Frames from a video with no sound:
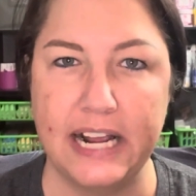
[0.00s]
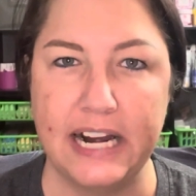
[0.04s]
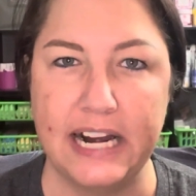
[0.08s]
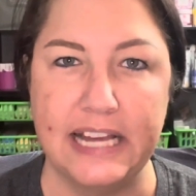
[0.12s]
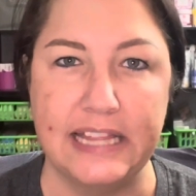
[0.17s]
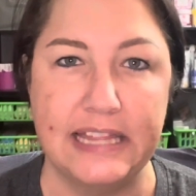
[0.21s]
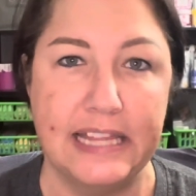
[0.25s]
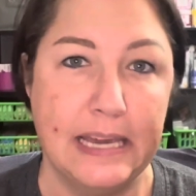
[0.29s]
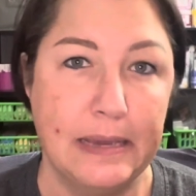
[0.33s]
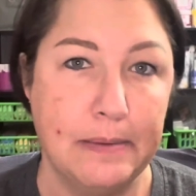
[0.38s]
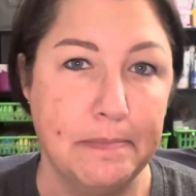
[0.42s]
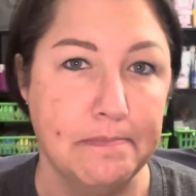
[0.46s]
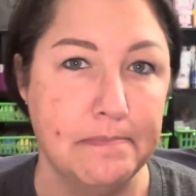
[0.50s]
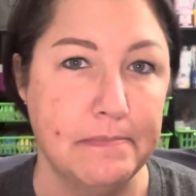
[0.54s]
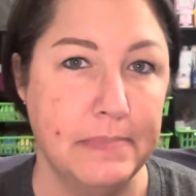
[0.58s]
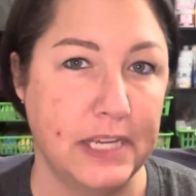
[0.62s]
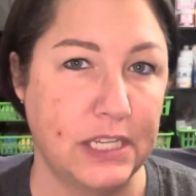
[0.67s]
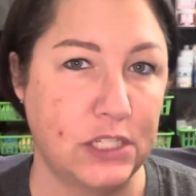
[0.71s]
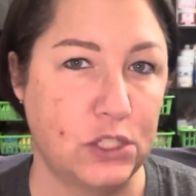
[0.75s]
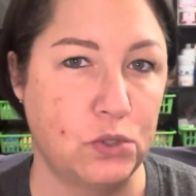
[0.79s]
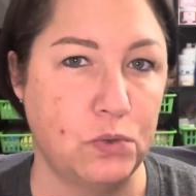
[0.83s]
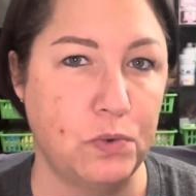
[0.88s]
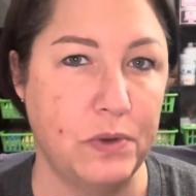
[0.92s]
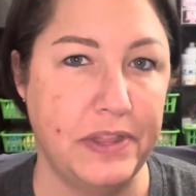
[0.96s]
And I think
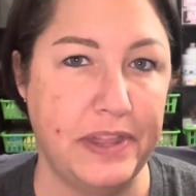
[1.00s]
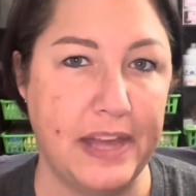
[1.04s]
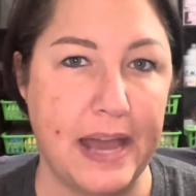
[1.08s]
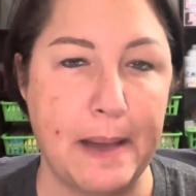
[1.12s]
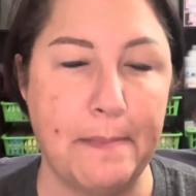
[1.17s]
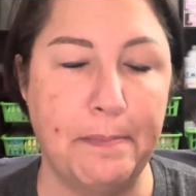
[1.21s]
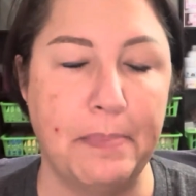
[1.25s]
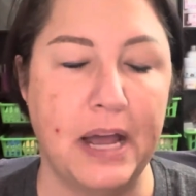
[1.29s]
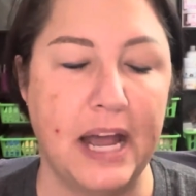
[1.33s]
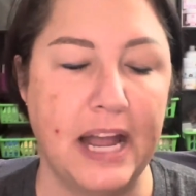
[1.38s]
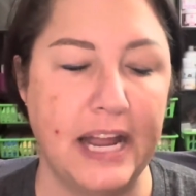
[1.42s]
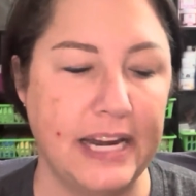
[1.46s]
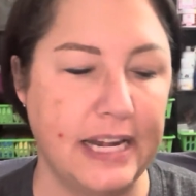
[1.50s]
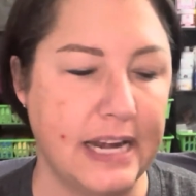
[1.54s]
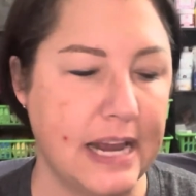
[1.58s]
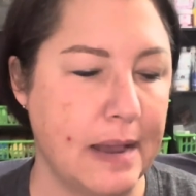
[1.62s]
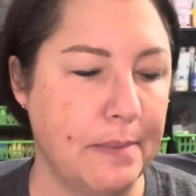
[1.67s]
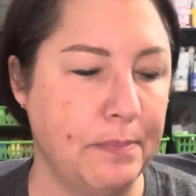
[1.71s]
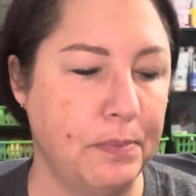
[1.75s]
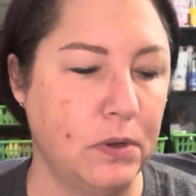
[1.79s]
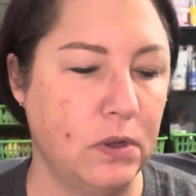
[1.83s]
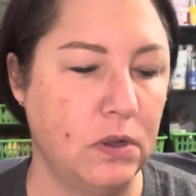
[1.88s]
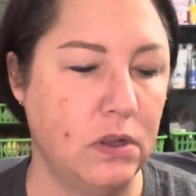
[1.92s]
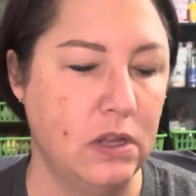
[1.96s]
mixed with that
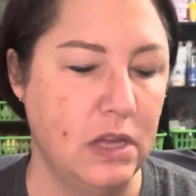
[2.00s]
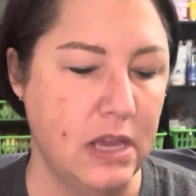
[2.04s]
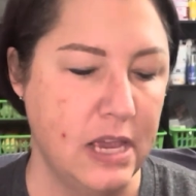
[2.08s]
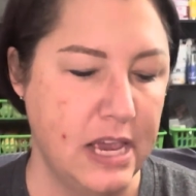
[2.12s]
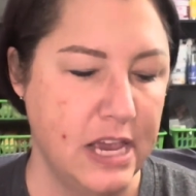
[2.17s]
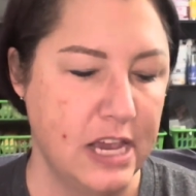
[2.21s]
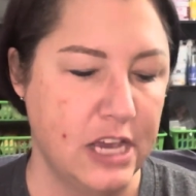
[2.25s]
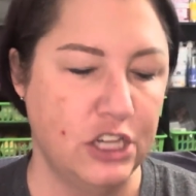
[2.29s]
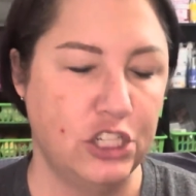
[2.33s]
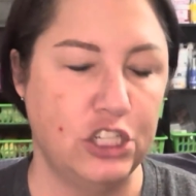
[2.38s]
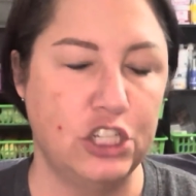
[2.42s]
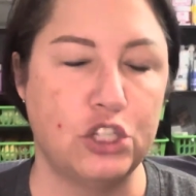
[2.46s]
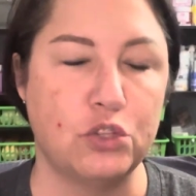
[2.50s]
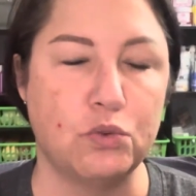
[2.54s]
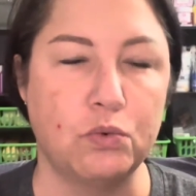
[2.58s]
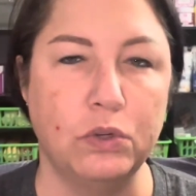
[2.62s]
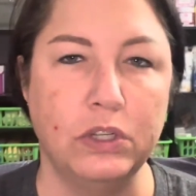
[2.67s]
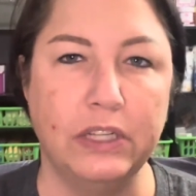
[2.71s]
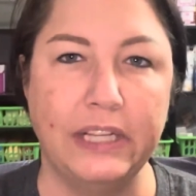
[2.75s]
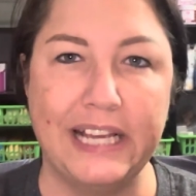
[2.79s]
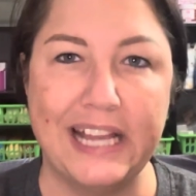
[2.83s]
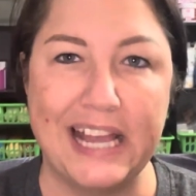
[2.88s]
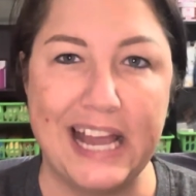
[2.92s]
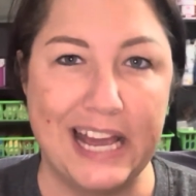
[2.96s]
pineapple just
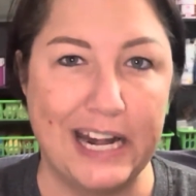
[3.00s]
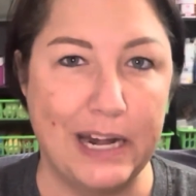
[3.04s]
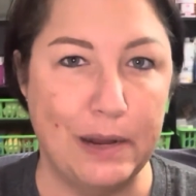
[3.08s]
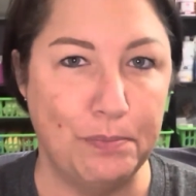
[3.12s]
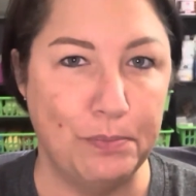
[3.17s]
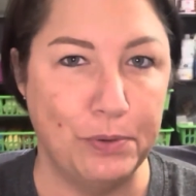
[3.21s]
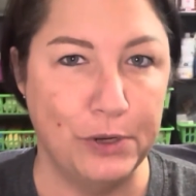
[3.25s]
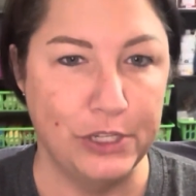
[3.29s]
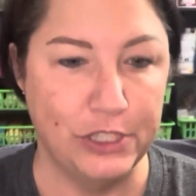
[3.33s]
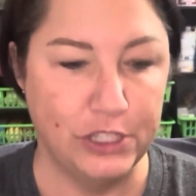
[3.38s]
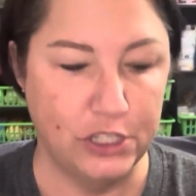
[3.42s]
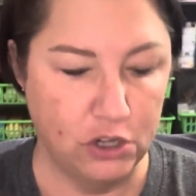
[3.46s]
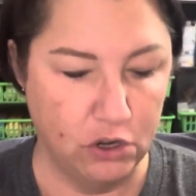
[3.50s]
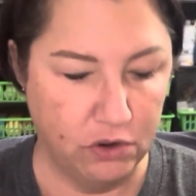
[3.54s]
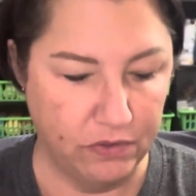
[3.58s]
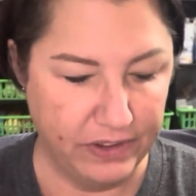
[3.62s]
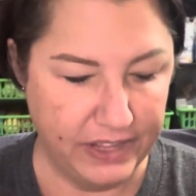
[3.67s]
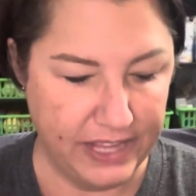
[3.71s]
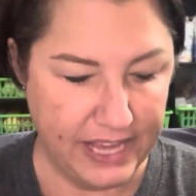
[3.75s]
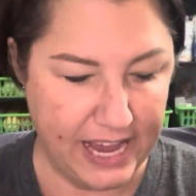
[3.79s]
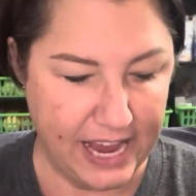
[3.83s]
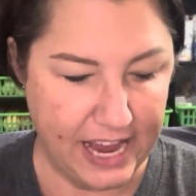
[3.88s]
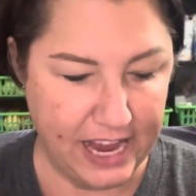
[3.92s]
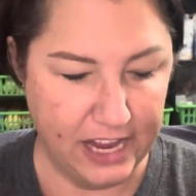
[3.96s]
really kind of puts it over
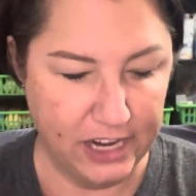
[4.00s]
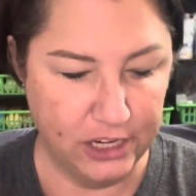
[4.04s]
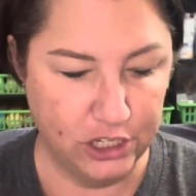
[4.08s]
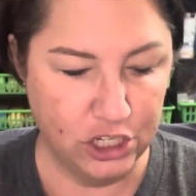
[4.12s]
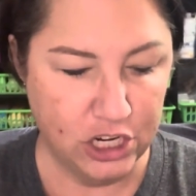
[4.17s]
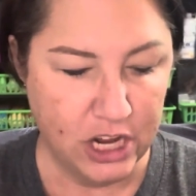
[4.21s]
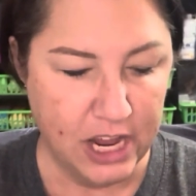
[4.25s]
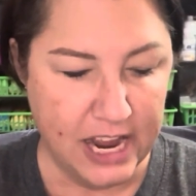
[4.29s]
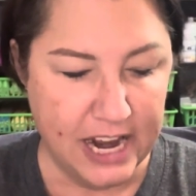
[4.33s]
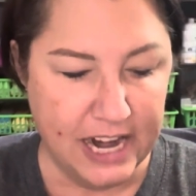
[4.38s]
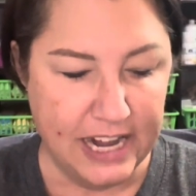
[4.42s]
the edge.